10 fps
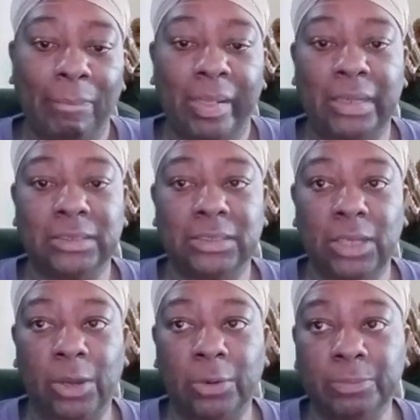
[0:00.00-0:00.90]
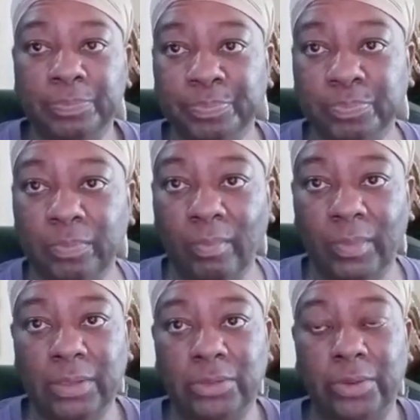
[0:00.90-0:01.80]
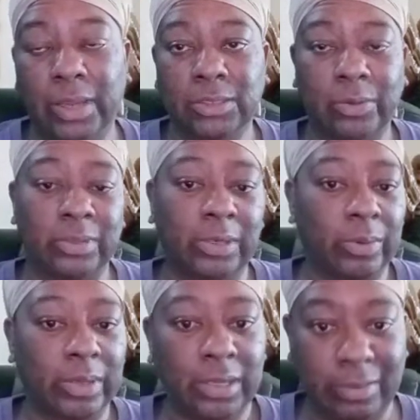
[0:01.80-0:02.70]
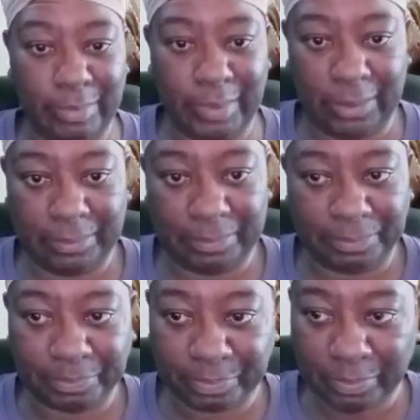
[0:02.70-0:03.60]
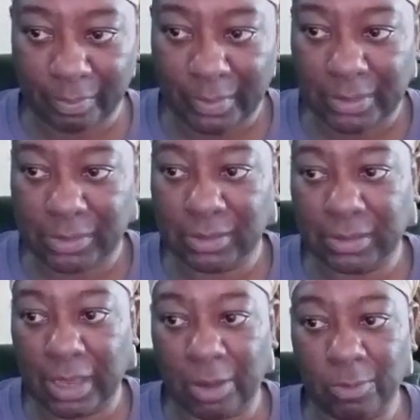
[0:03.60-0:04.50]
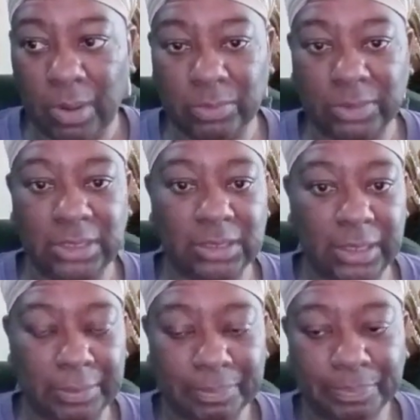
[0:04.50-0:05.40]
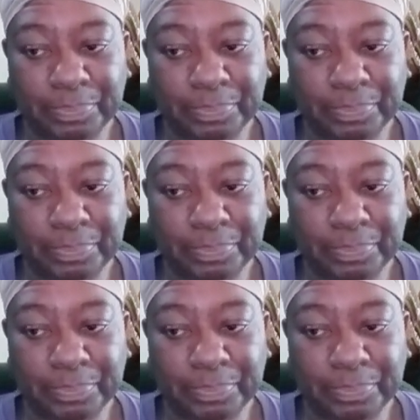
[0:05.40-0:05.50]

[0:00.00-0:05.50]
And so I told her, don't kill me. She said, I won't, TT.